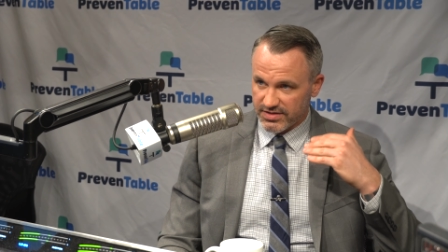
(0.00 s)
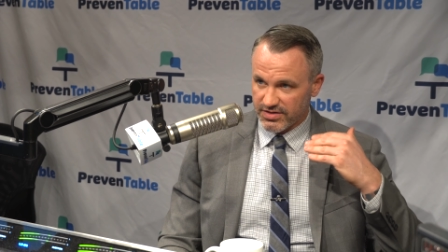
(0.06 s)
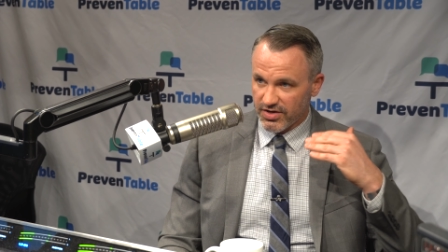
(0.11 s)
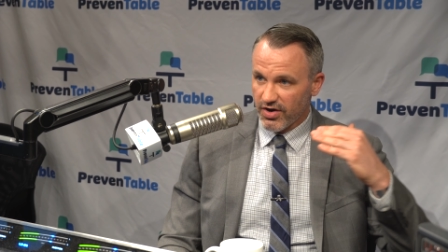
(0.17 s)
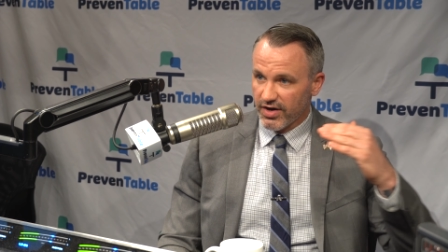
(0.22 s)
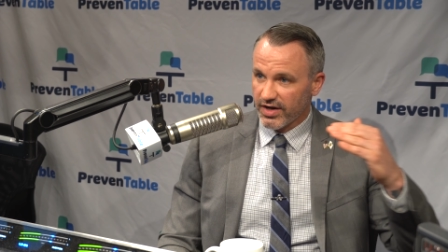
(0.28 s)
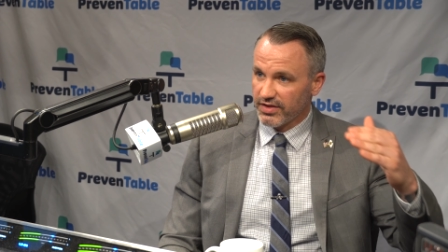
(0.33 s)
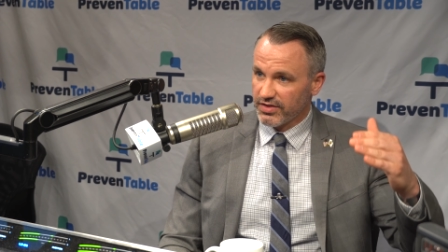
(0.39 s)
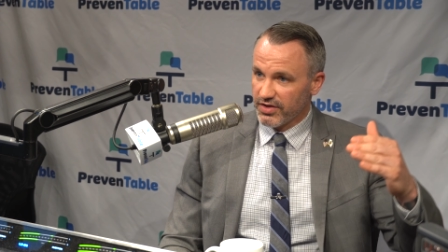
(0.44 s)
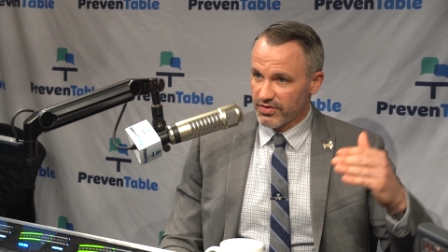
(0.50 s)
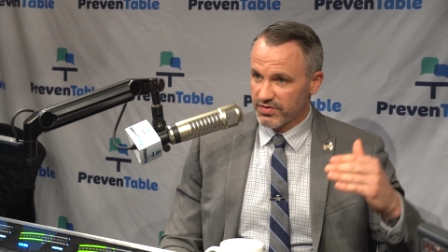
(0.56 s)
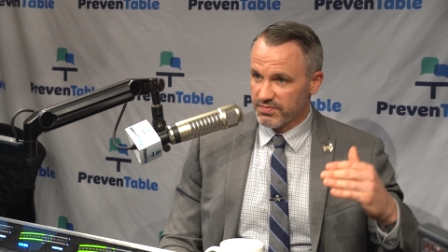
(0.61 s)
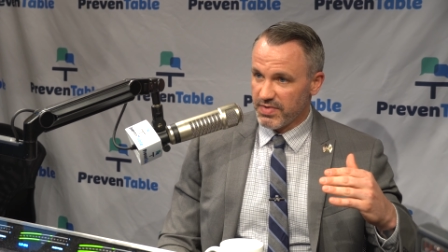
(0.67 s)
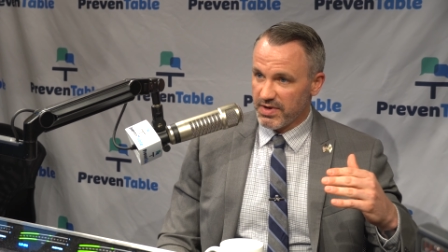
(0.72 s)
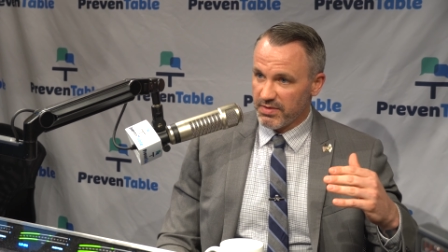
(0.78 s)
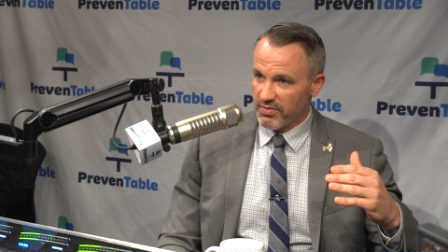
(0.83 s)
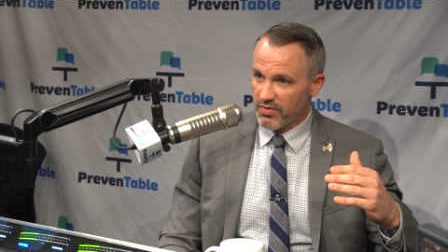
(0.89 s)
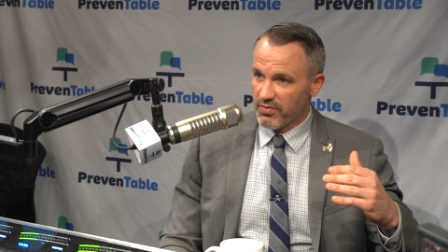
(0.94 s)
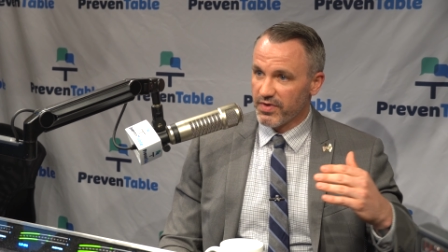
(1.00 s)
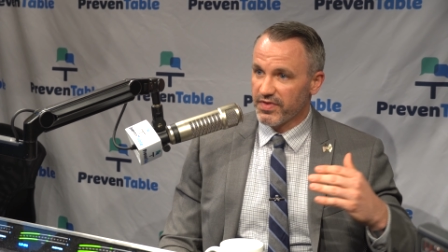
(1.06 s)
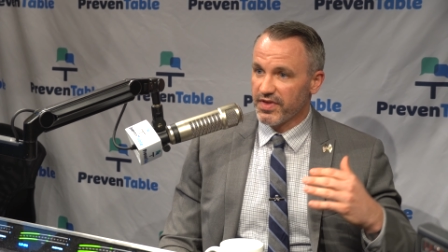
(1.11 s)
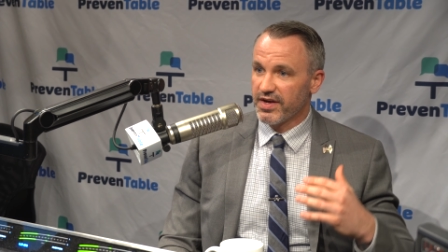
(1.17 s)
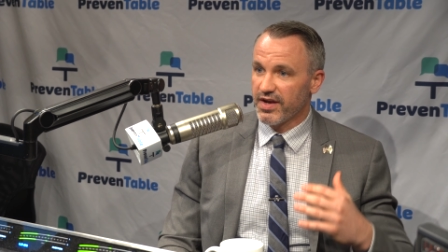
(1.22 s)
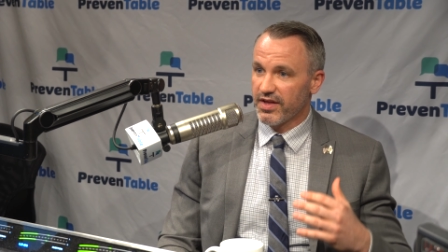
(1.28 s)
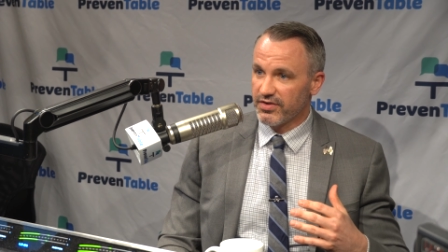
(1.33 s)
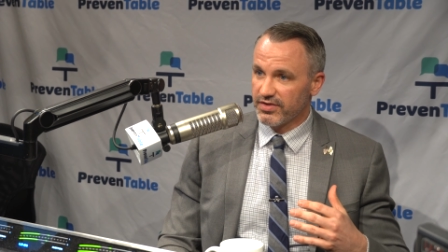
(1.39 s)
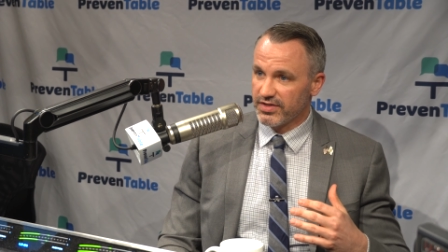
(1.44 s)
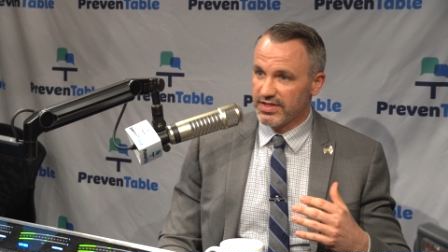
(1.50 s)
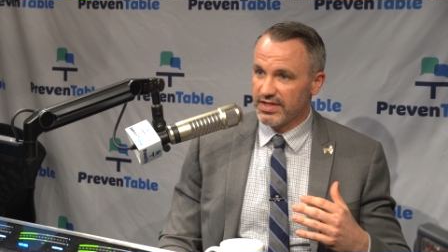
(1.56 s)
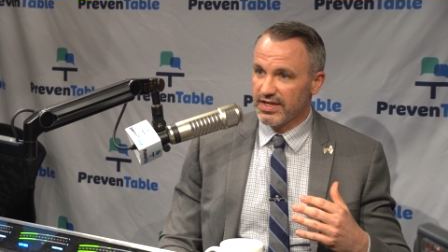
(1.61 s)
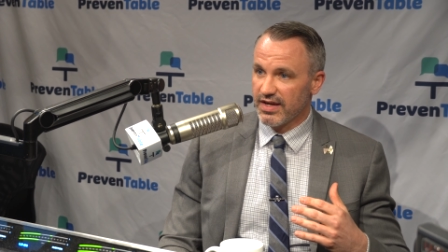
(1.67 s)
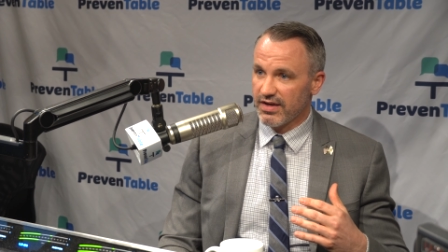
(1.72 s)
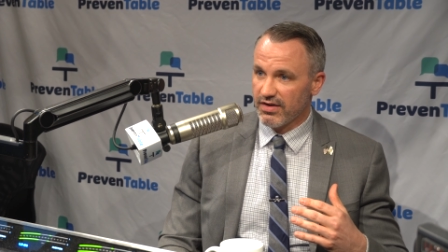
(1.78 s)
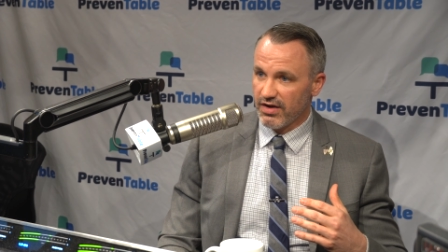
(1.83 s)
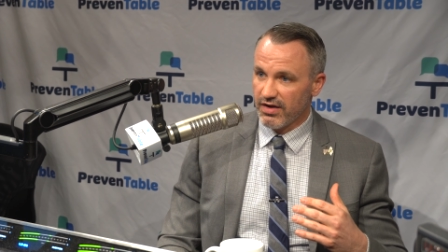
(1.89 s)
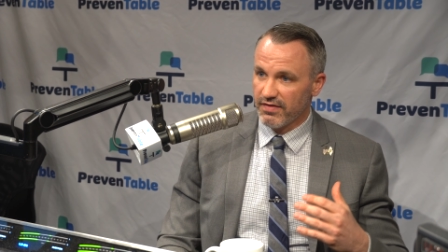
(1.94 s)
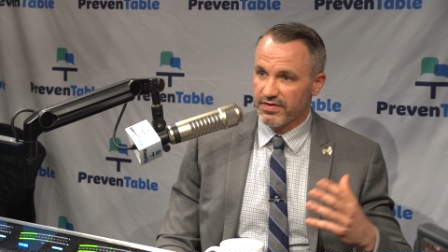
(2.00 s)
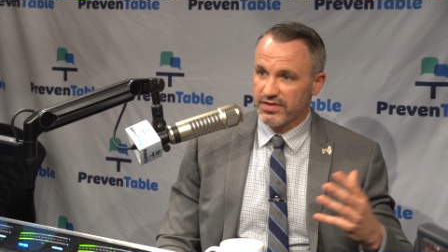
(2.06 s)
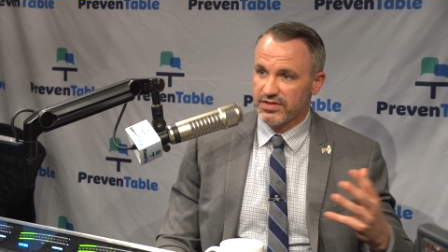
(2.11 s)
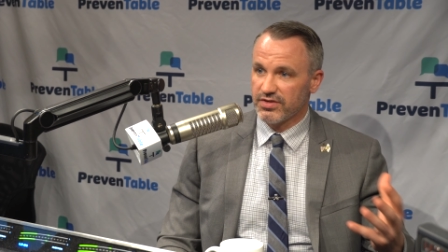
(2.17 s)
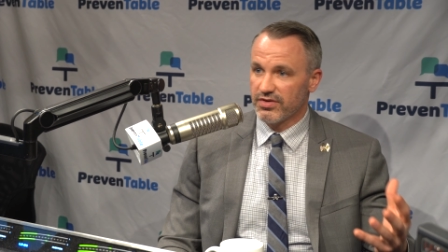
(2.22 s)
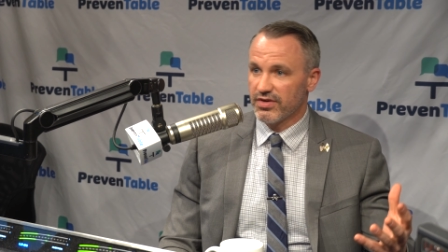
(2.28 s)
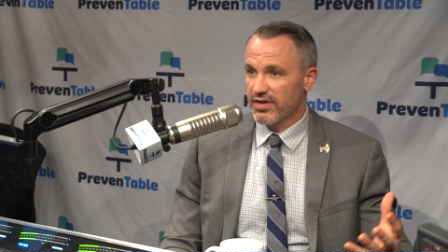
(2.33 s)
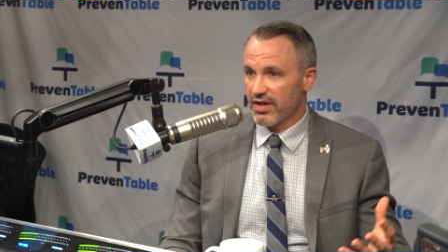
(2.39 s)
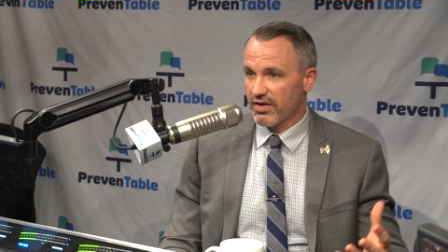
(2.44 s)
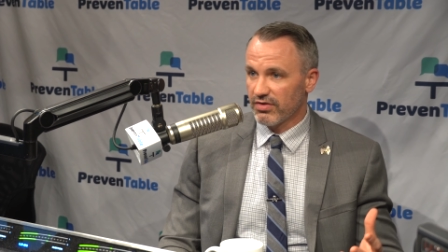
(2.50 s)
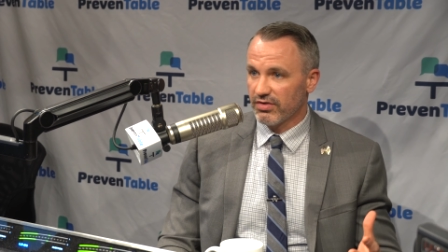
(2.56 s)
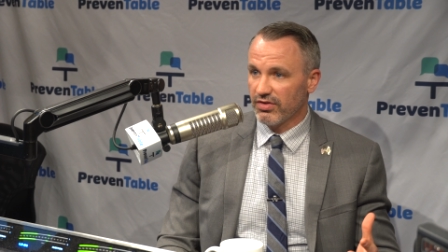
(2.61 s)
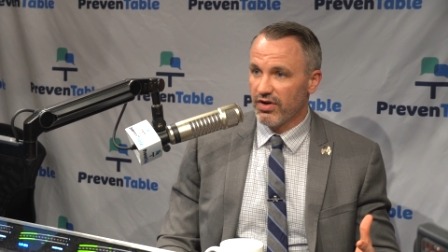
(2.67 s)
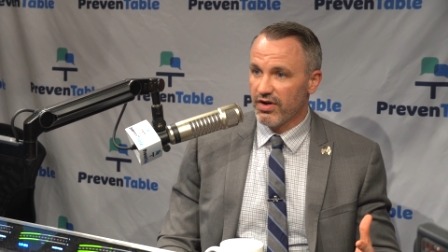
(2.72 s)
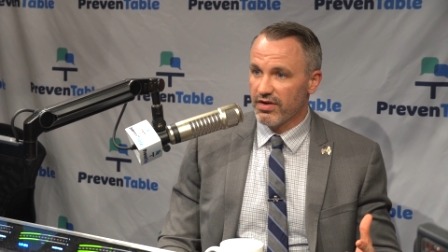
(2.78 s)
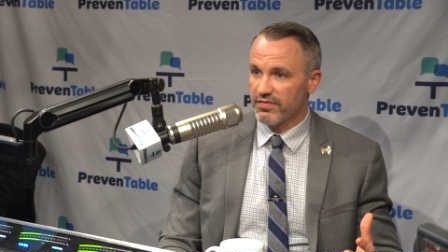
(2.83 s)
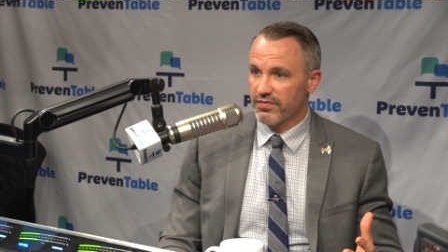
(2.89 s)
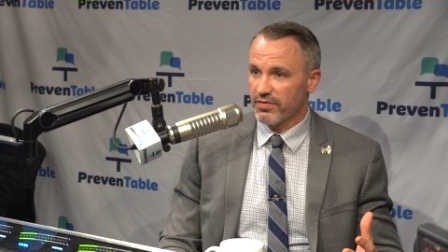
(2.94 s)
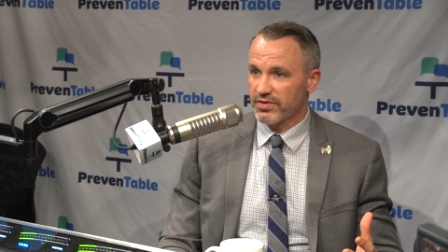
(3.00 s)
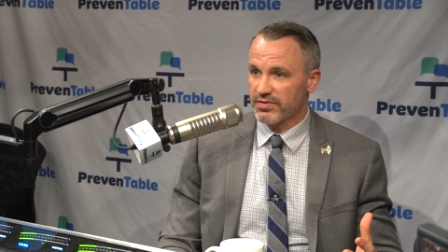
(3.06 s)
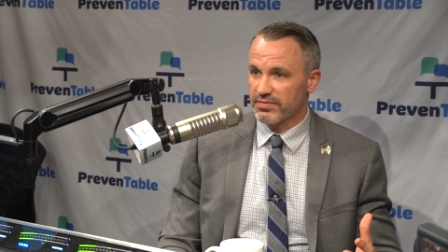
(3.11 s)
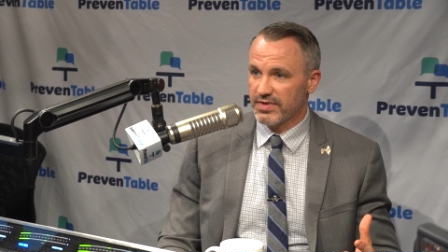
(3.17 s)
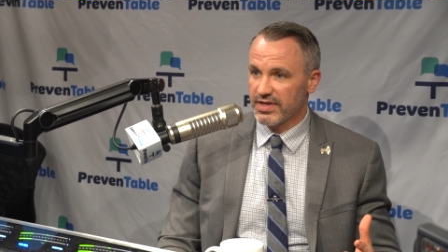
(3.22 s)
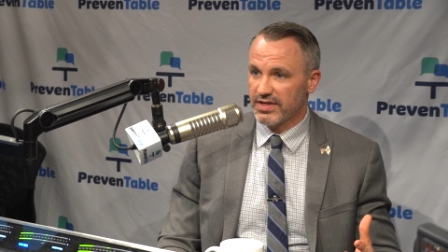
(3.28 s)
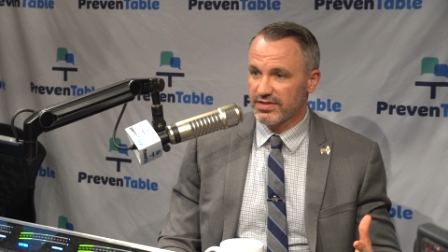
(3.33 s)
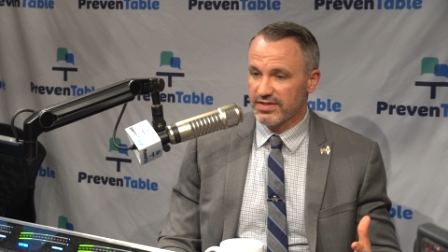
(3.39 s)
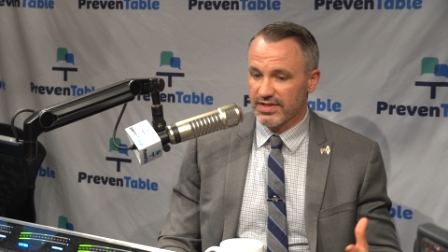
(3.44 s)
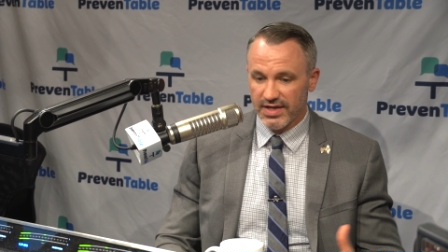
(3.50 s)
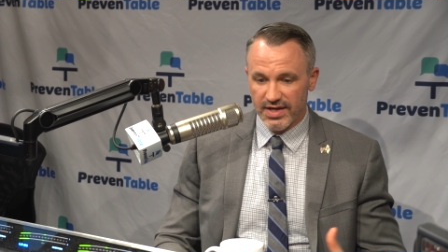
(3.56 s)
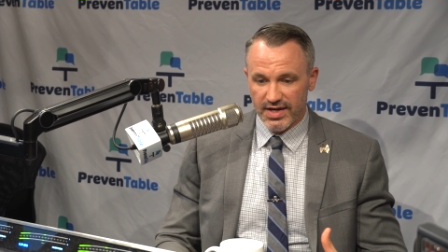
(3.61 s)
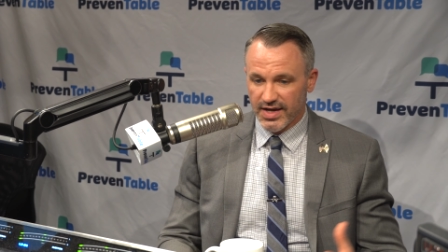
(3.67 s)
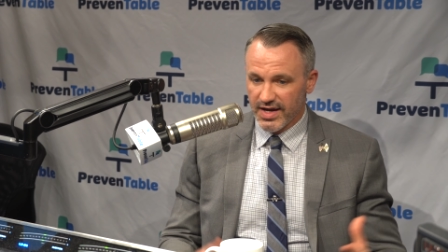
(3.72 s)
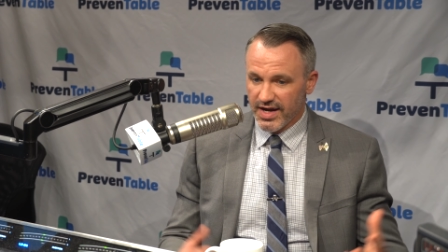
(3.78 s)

target those people with another DA office or another law enforcement agency.